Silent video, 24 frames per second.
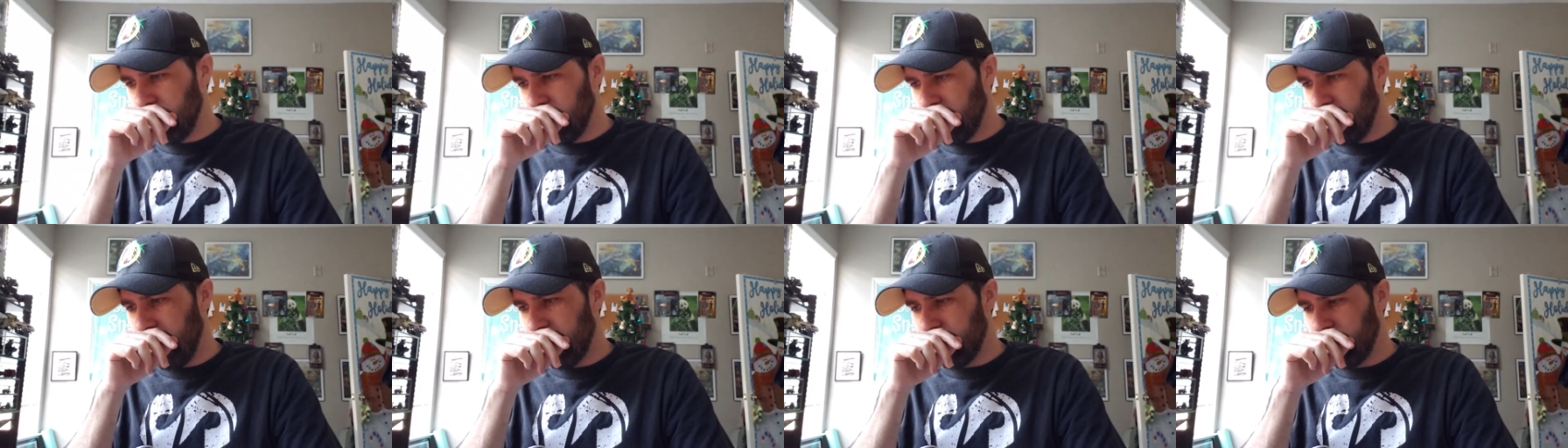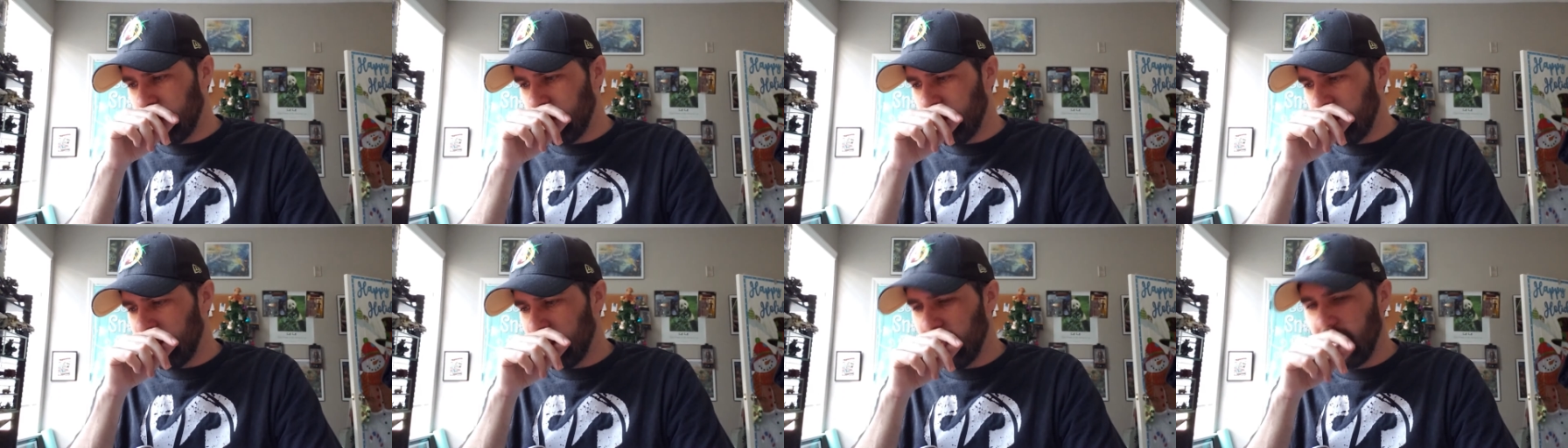an
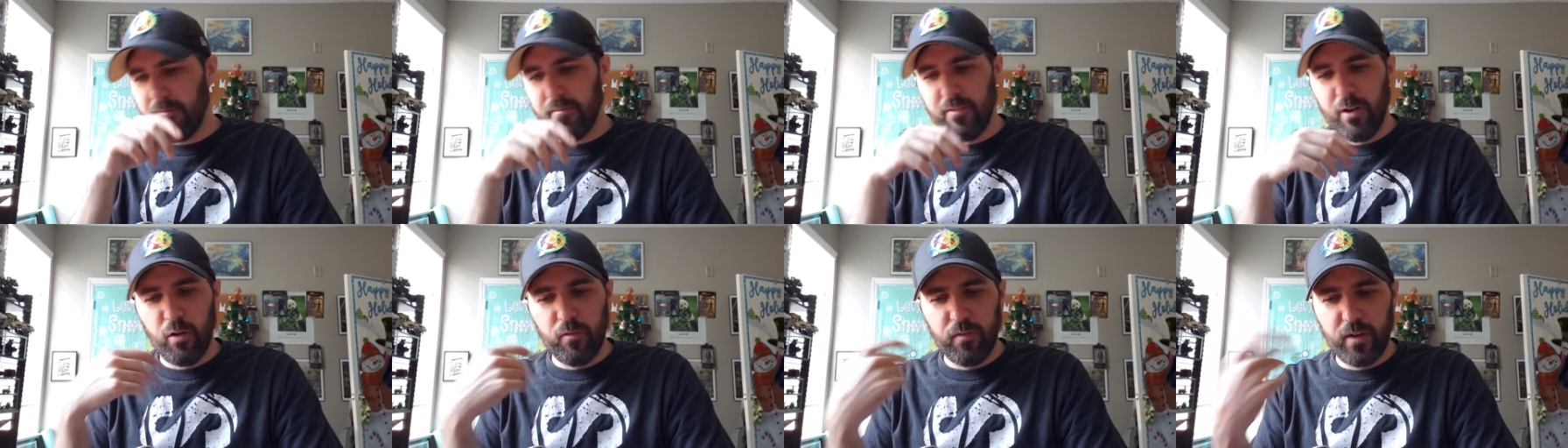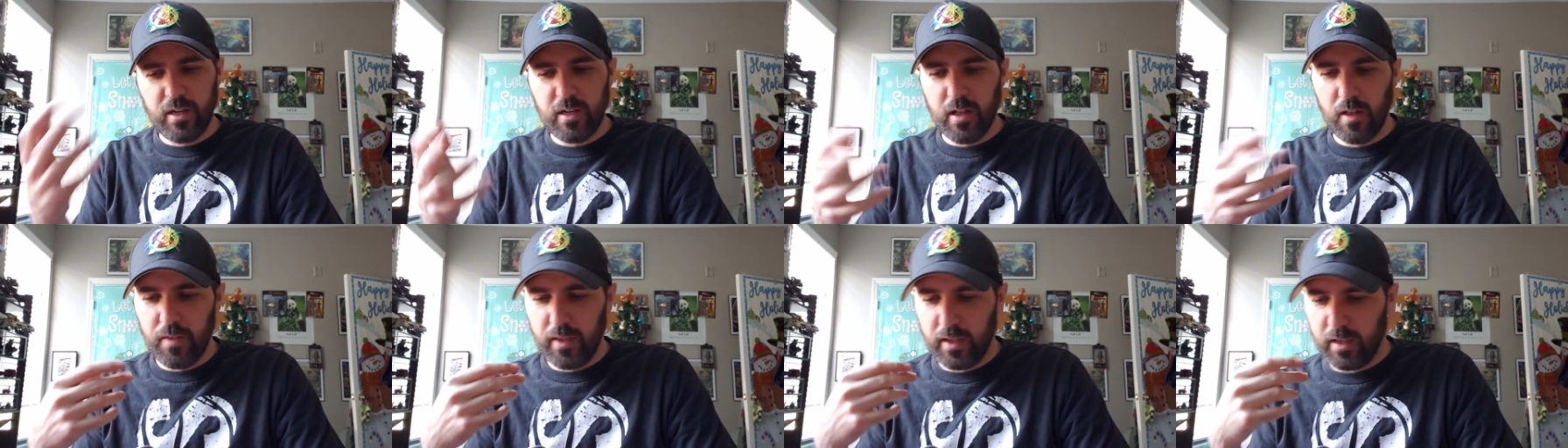aftertaste. That
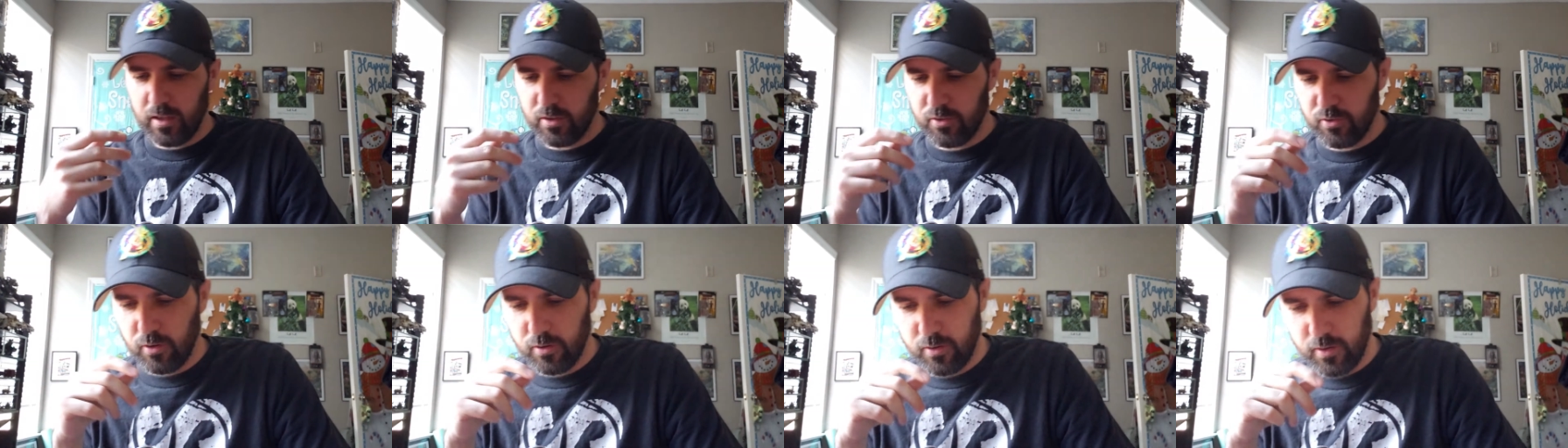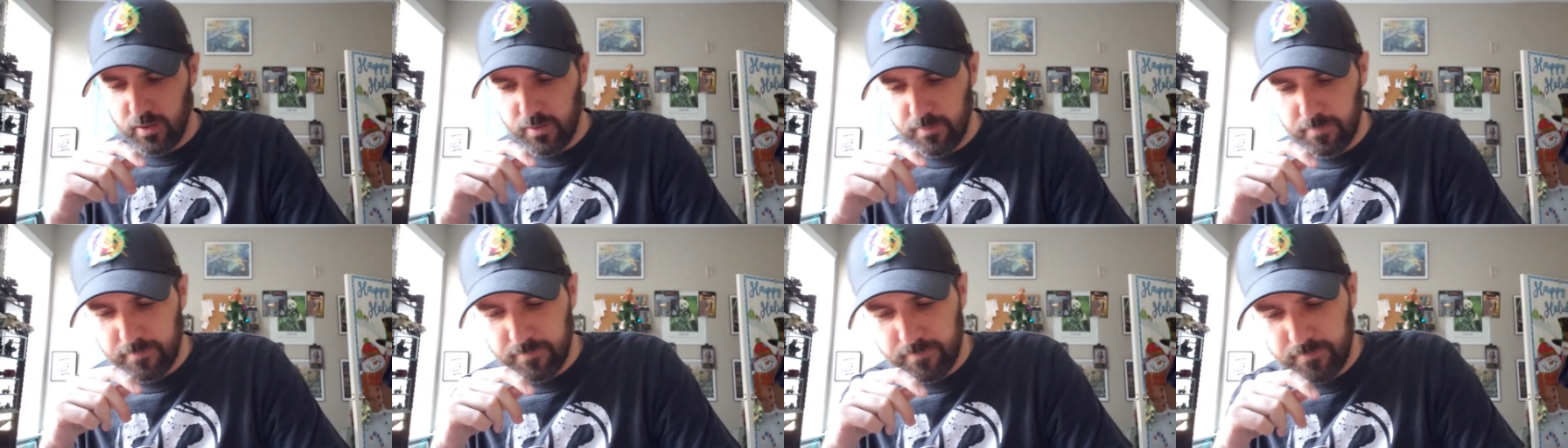Velveeta, I think, is starting
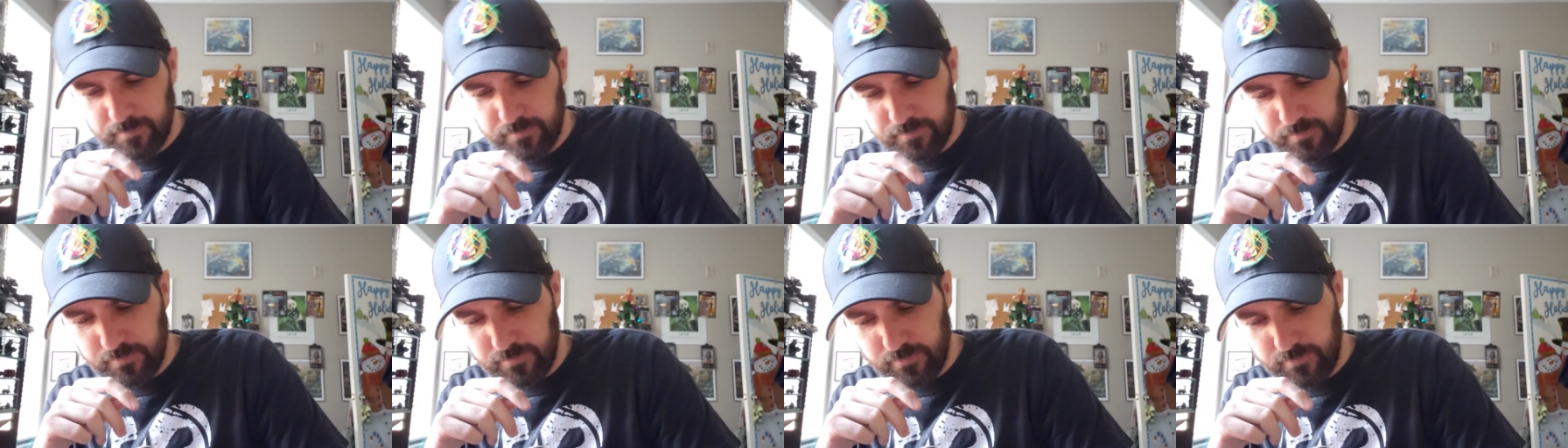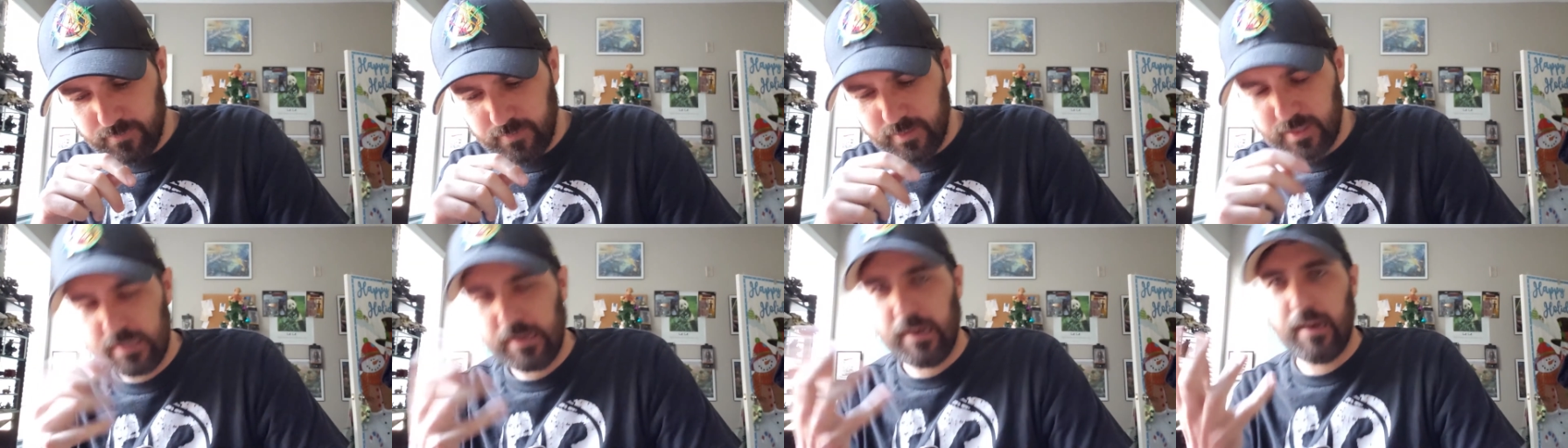to
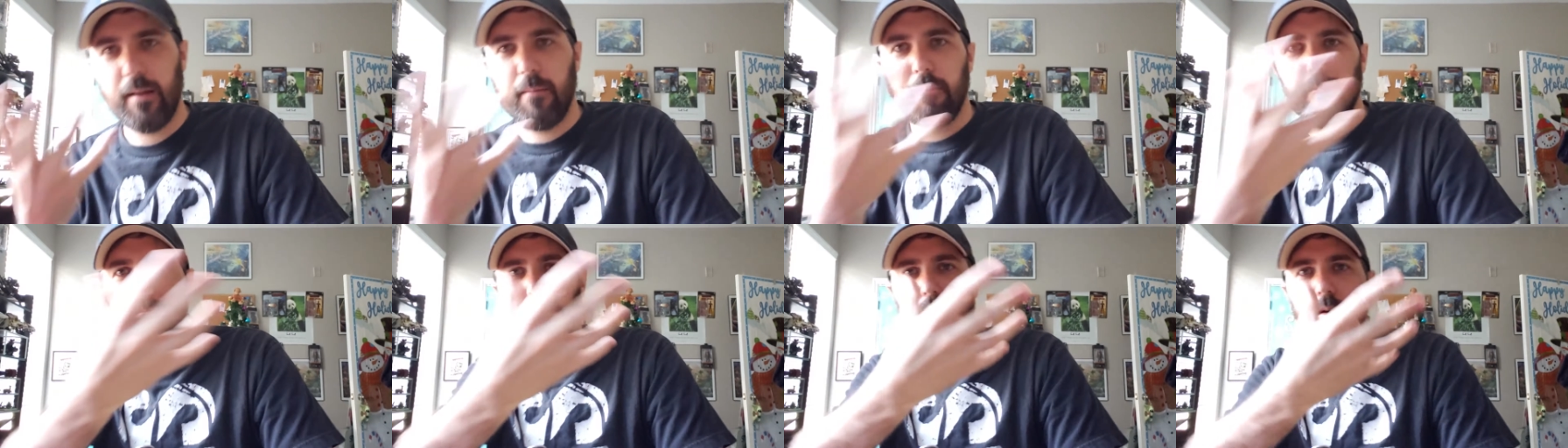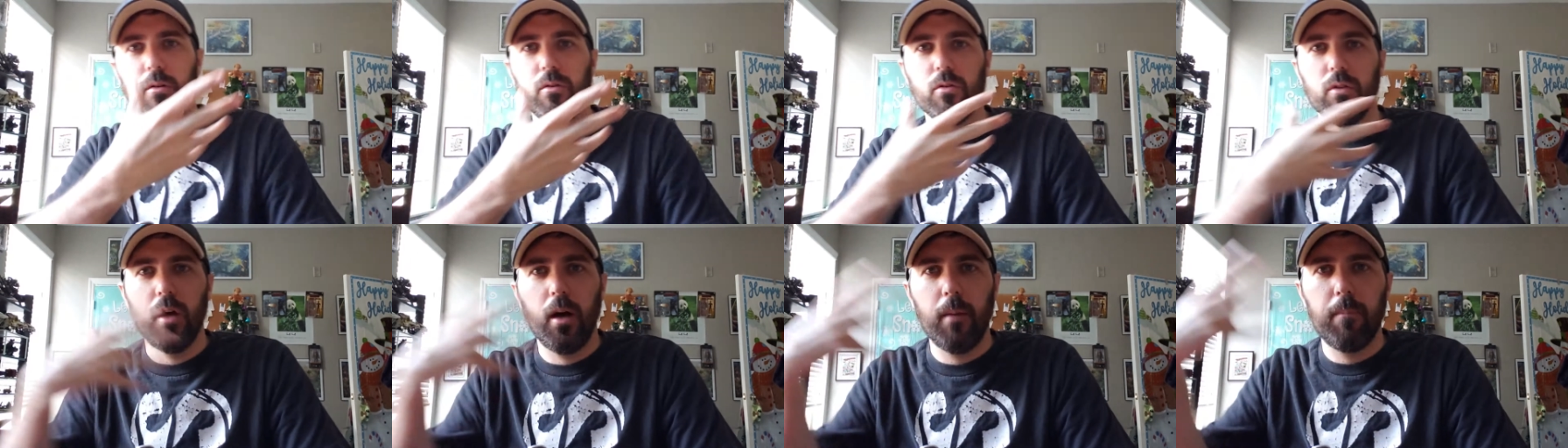kind of
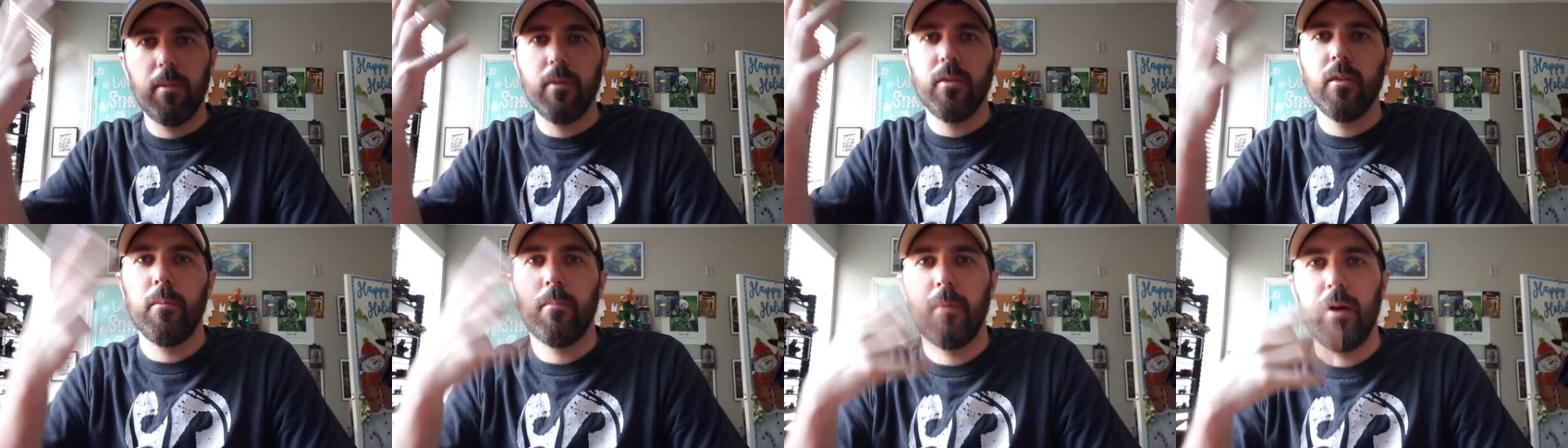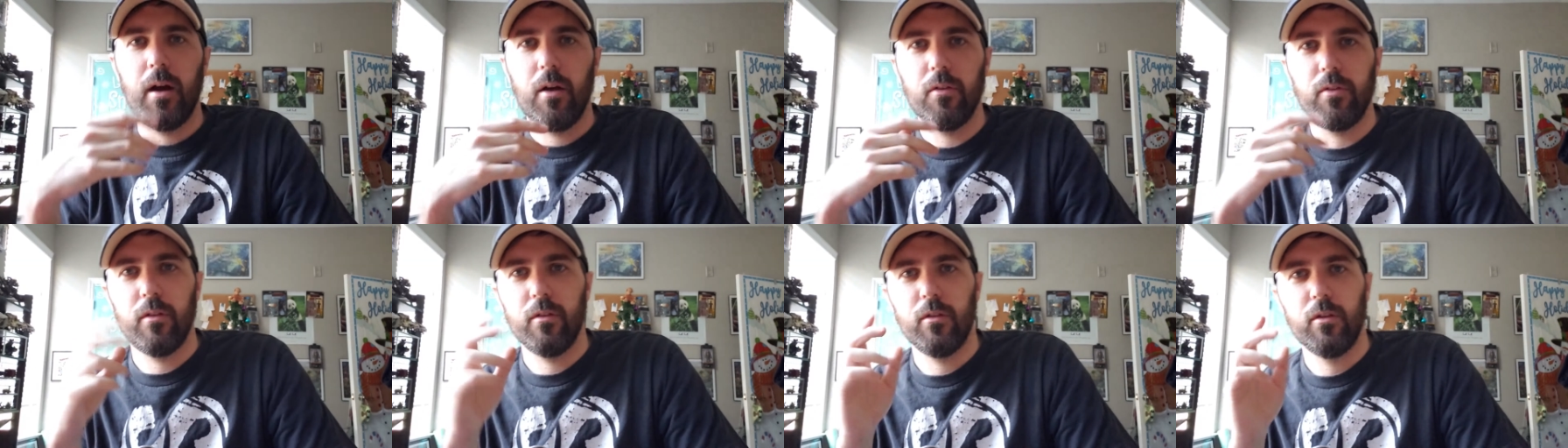build up in the
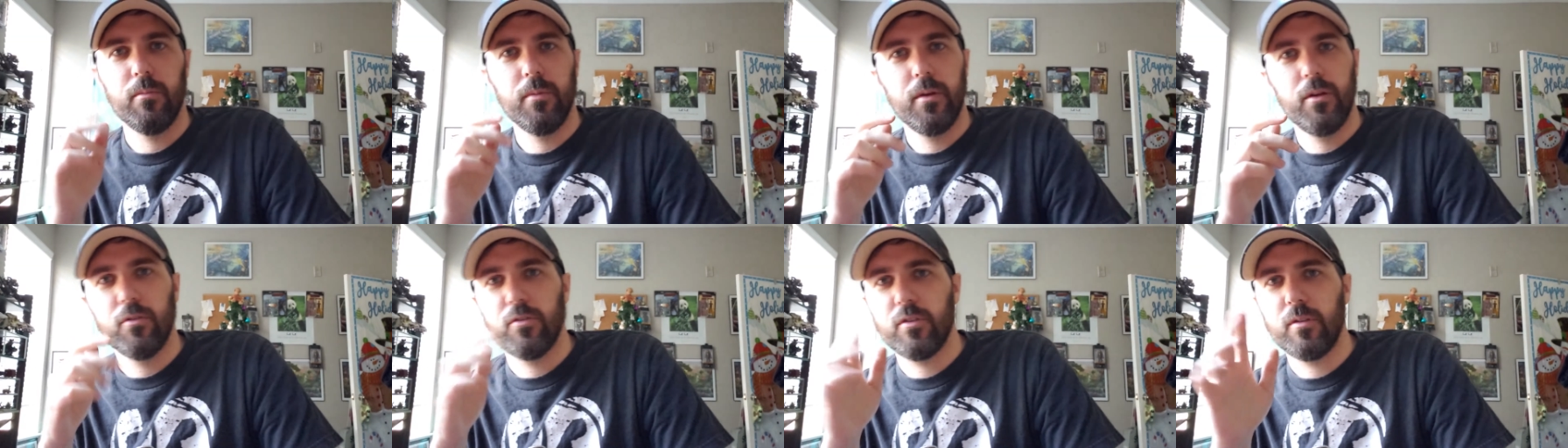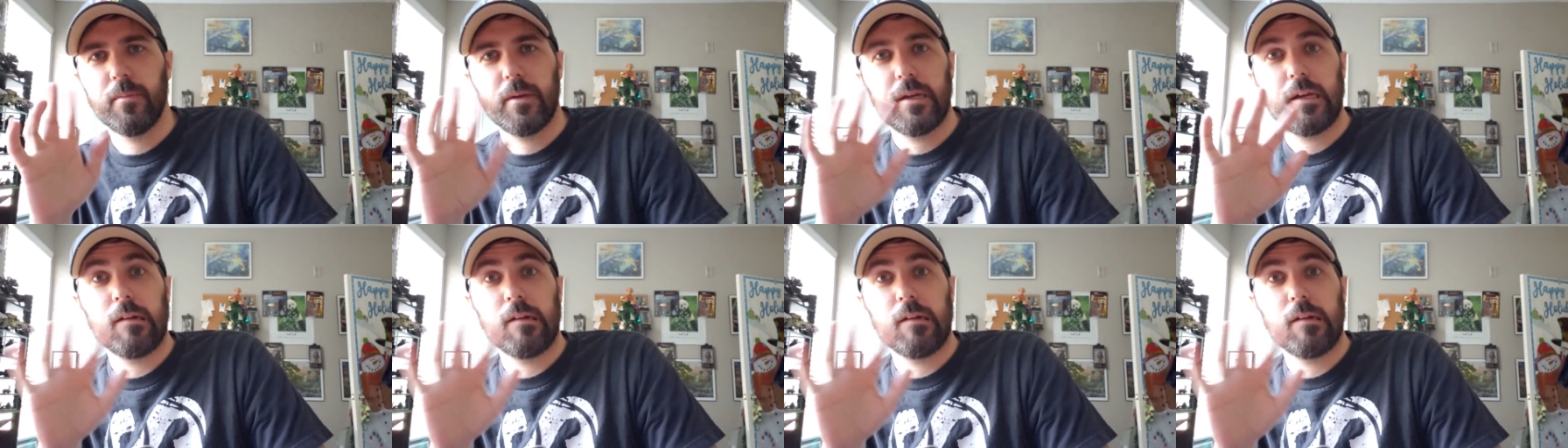mouth a little bit or something.